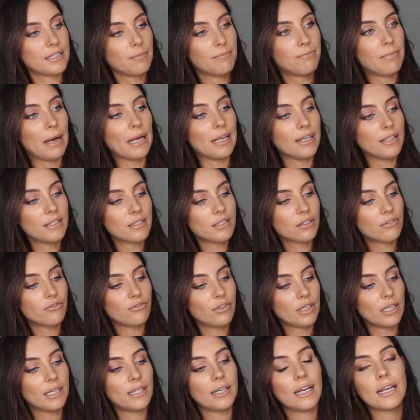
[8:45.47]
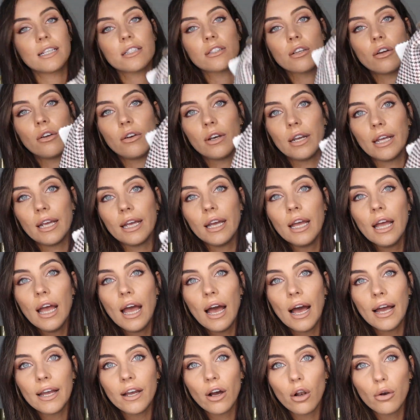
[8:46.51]
The buttons are really nice on it.
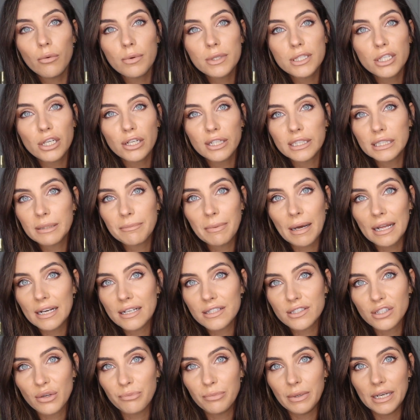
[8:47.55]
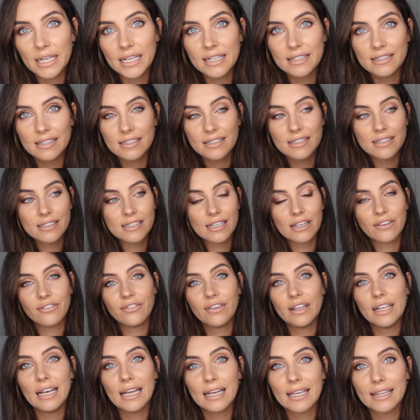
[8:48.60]
I always look at the buttons on blazers because I
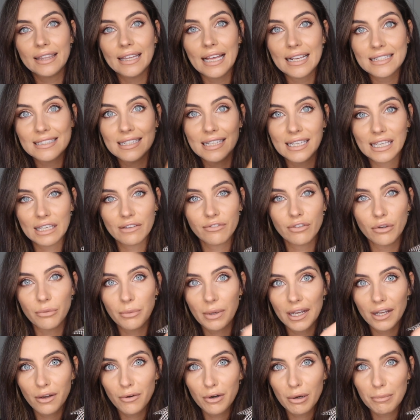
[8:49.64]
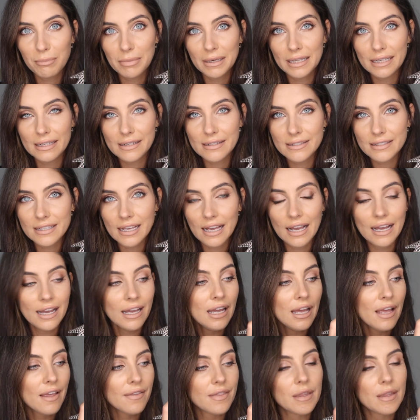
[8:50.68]
feel like that's a giveaway on a blazer.